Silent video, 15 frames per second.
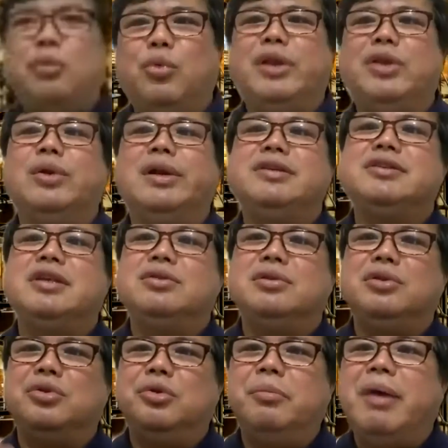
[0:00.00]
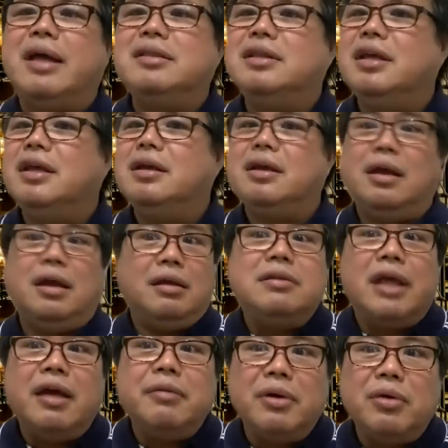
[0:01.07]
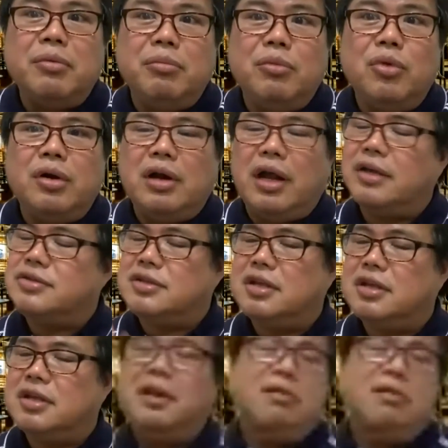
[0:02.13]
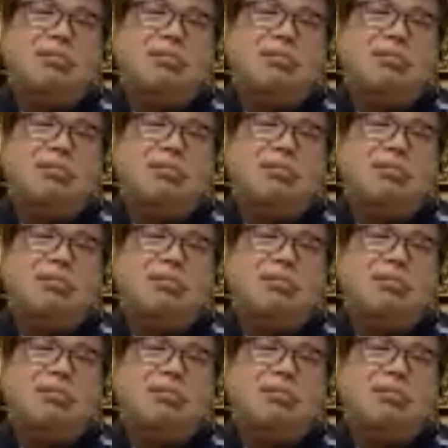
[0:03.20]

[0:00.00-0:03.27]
you listen to the Romantic, they have a more, except in